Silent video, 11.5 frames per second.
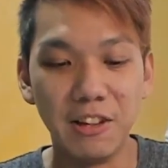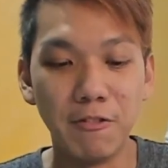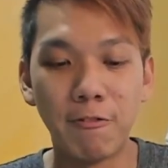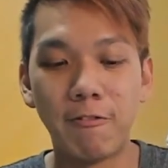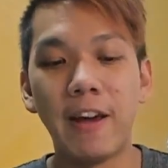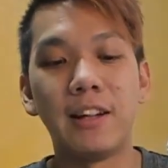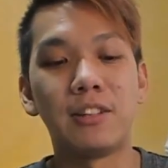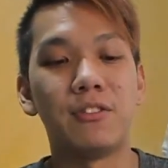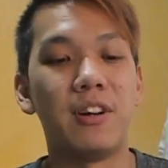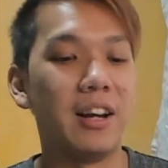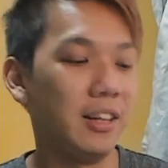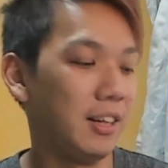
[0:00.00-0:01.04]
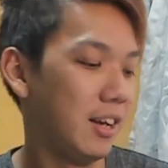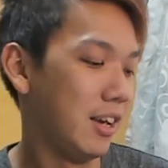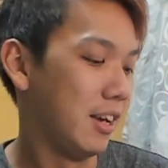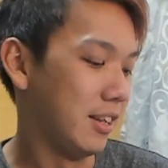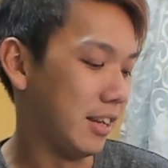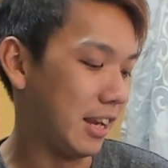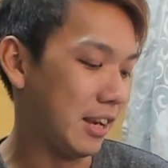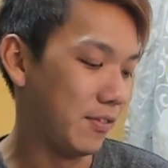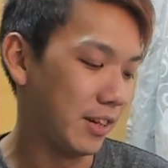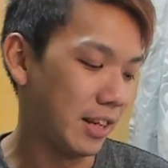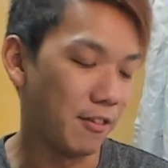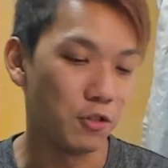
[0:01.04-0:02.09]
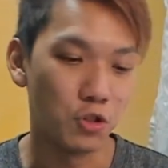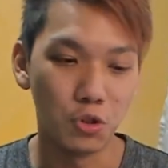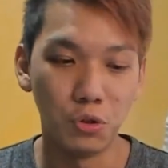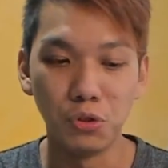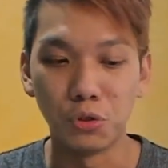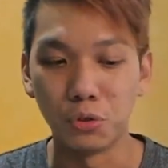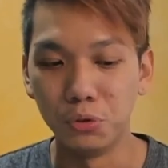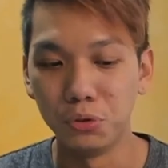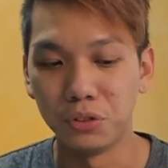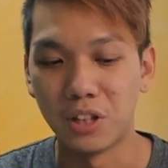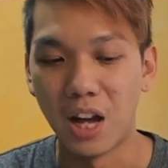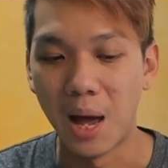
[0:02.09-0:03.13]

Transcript: in fact, right, they even have shown you the